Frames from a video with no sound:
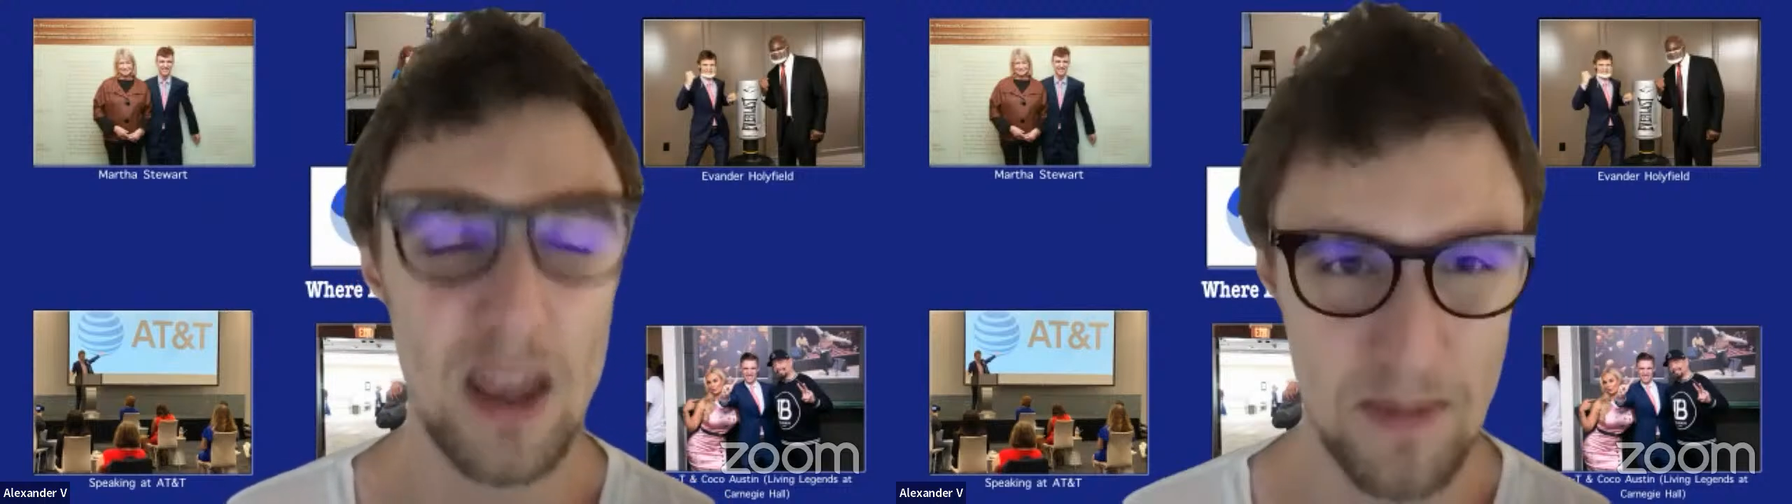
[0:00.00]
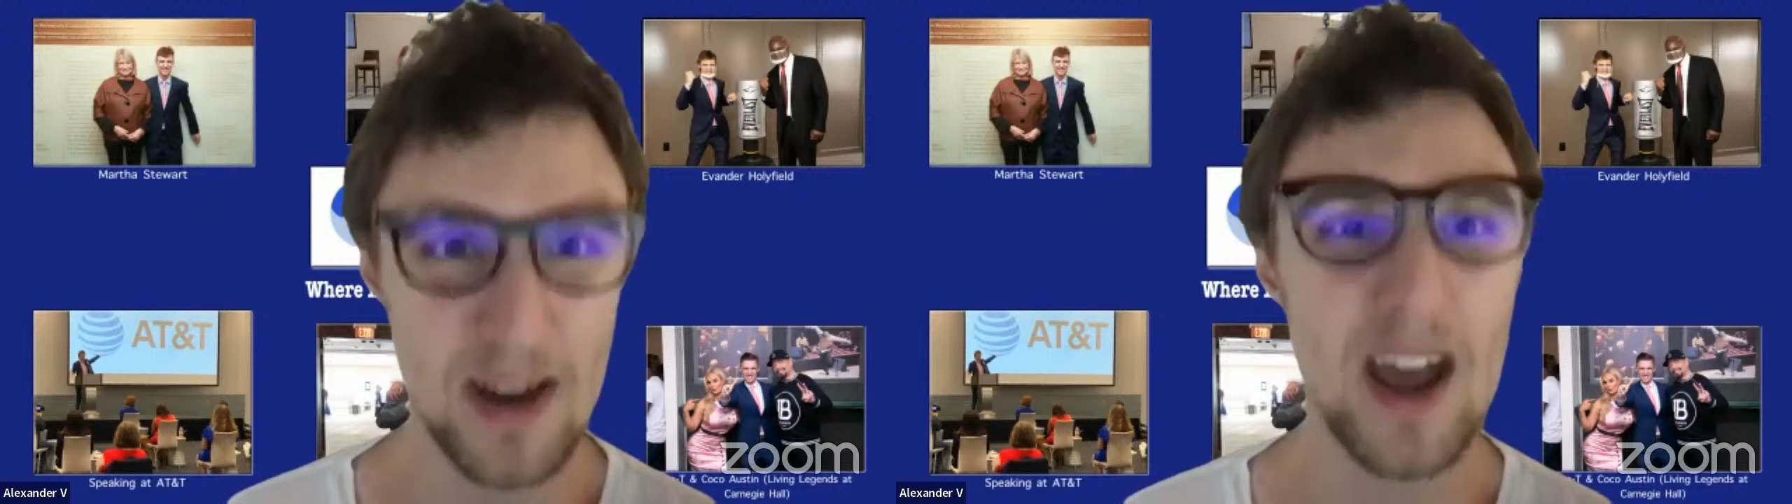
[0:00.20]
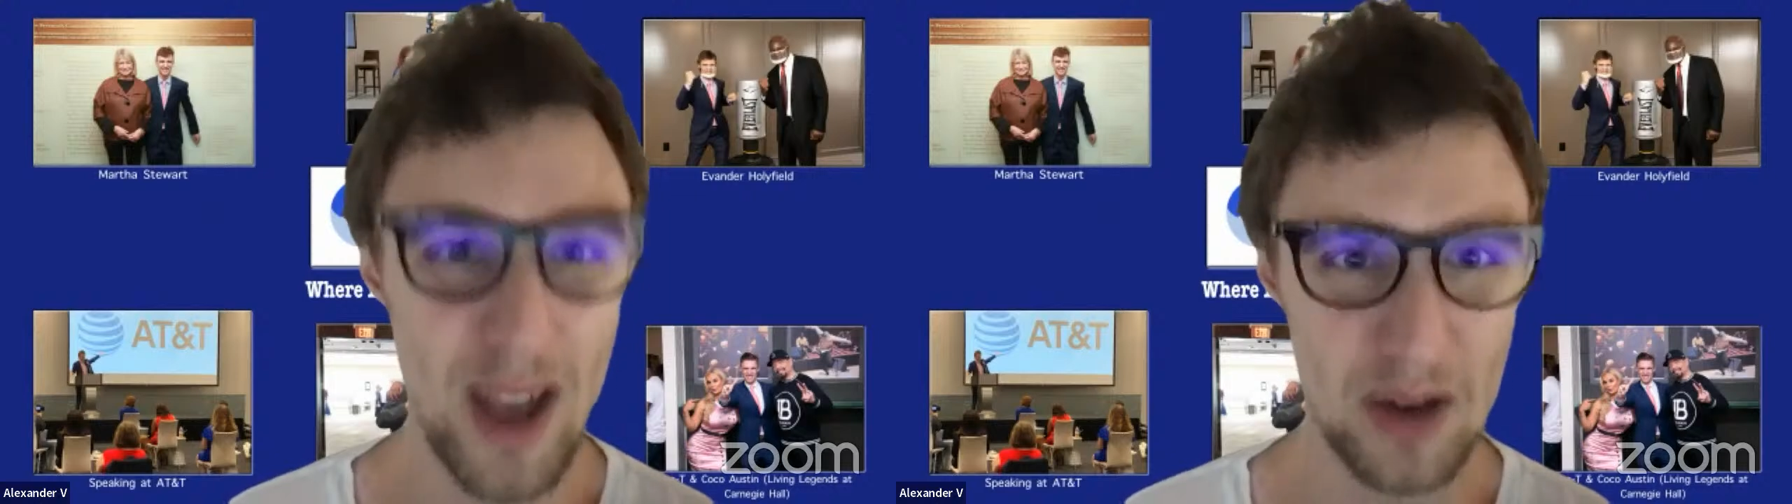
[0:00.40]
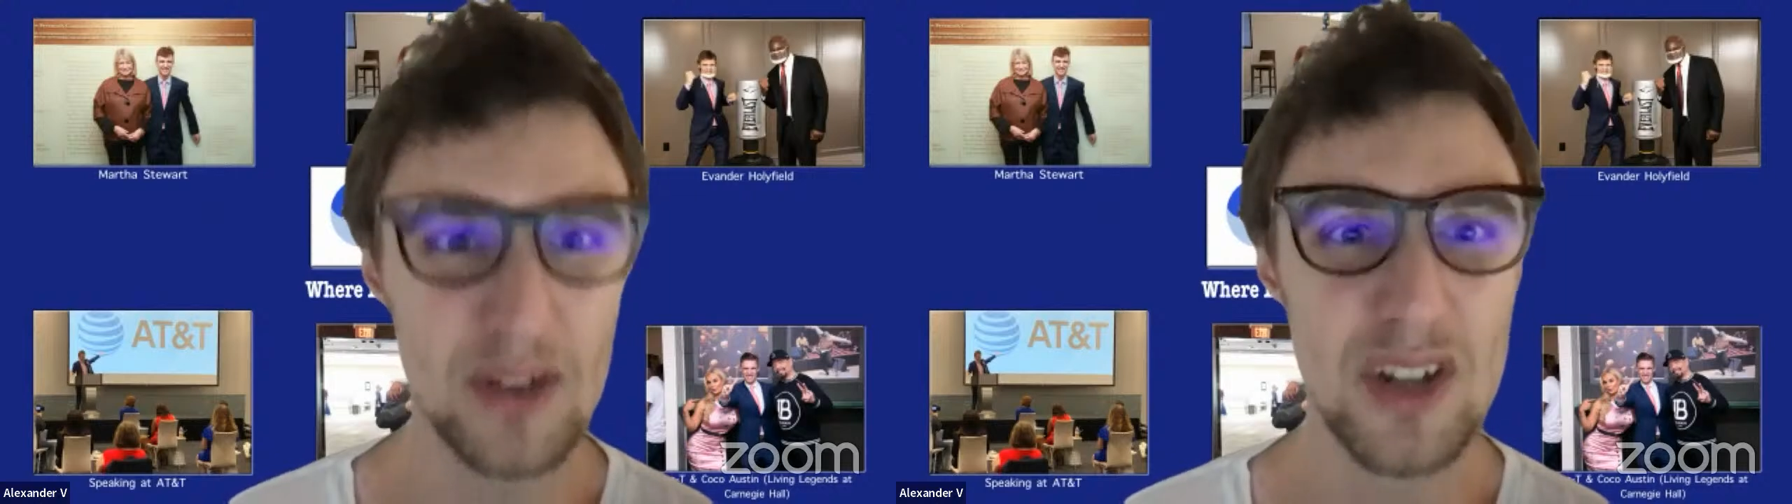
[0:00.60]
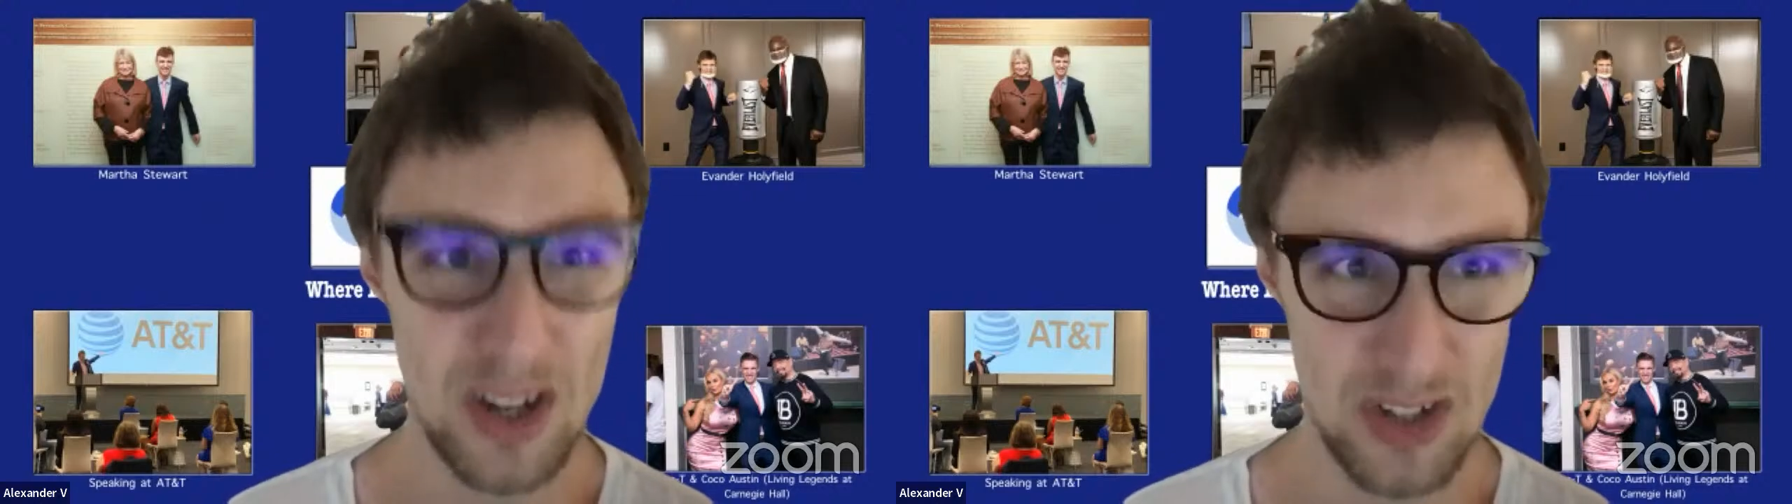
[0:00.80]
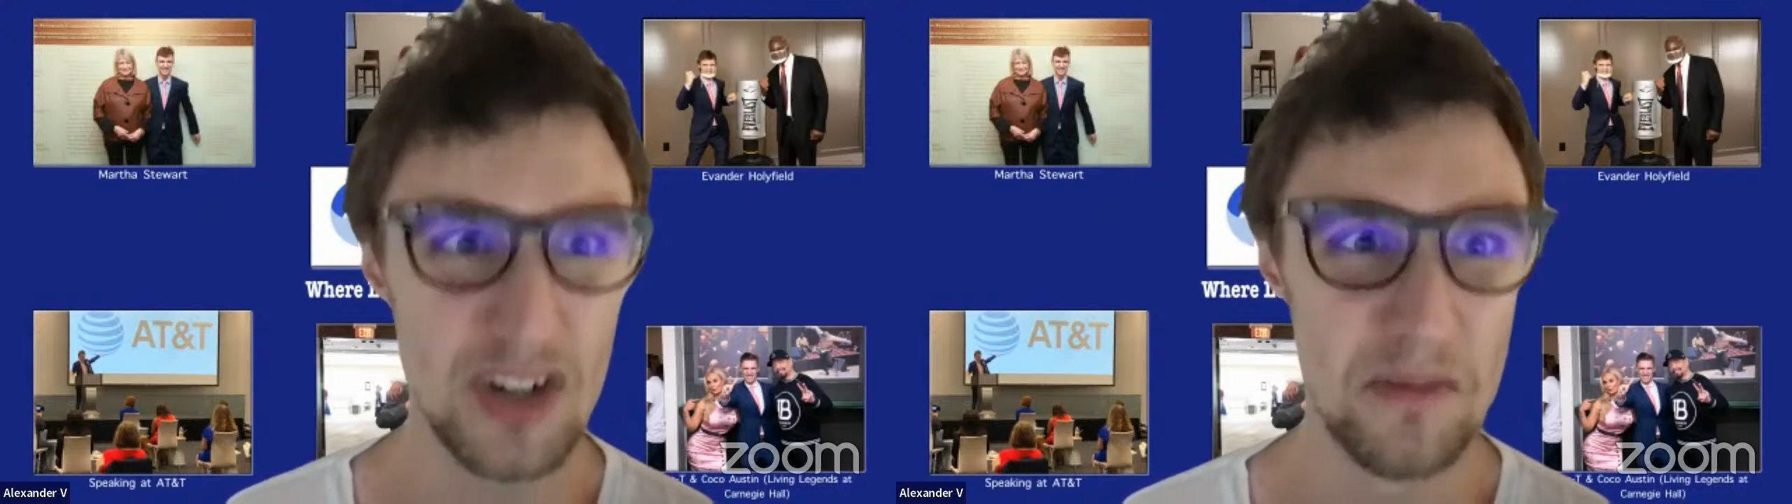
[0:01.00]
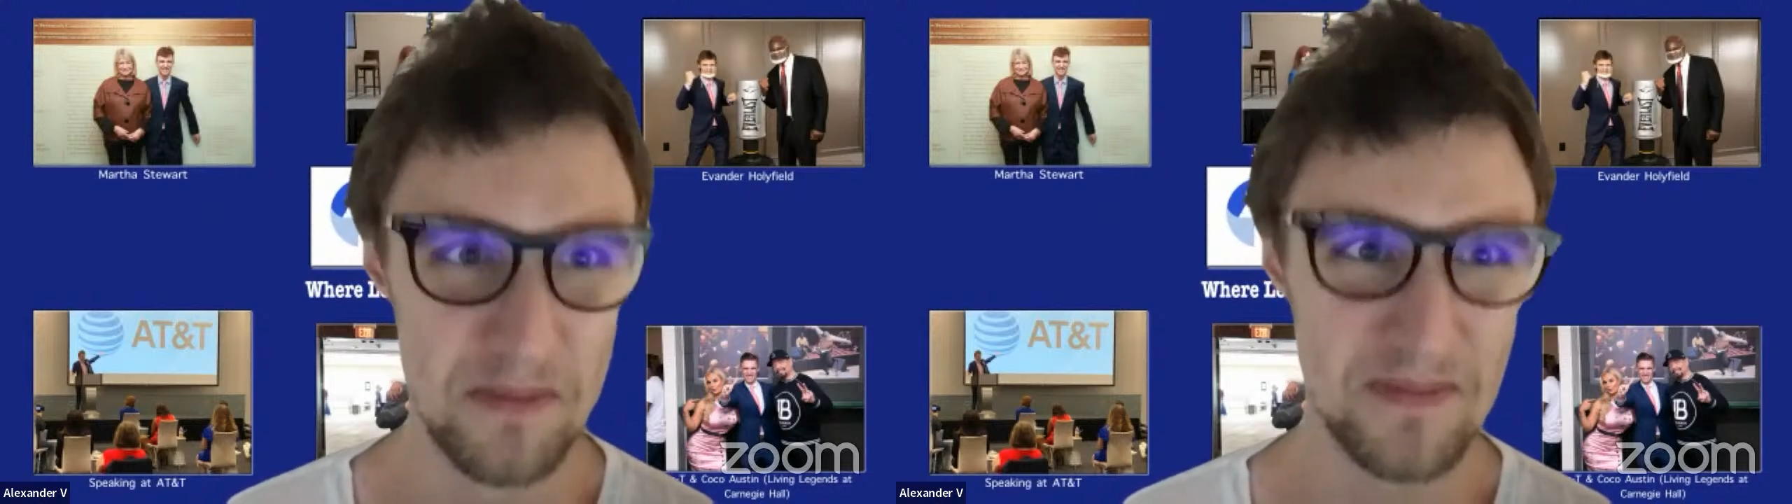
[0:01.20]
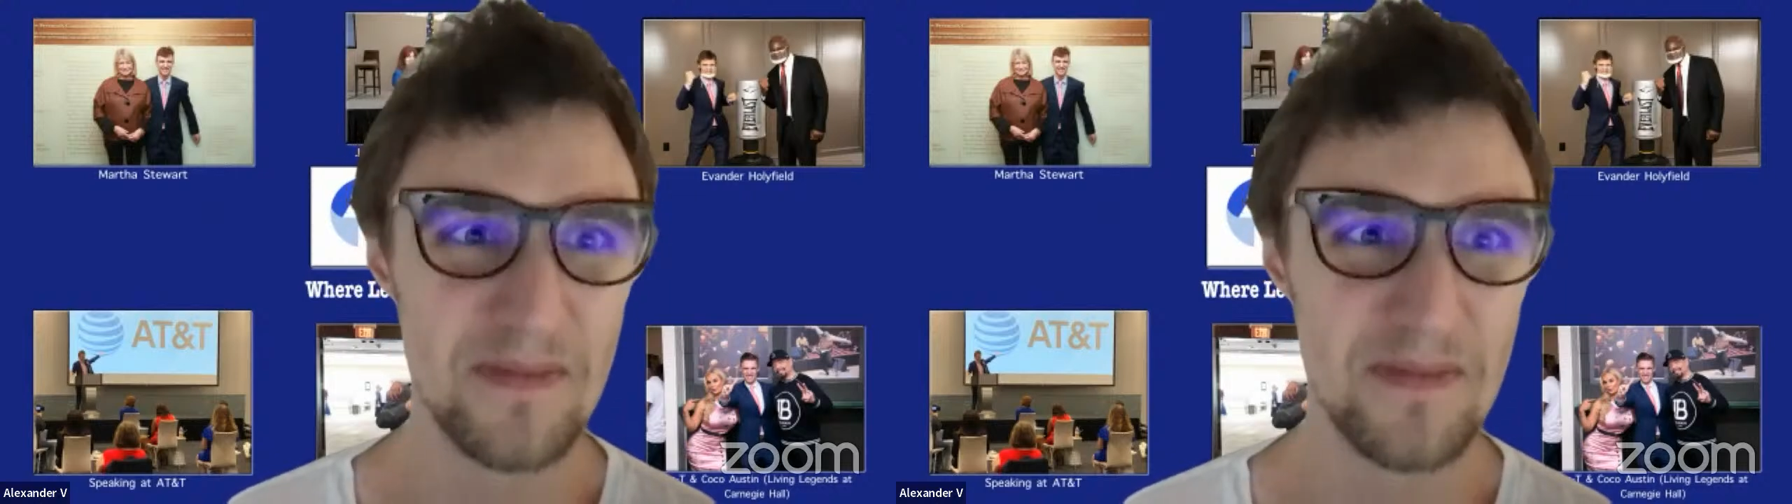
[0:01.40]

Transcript: let me know how it touched you.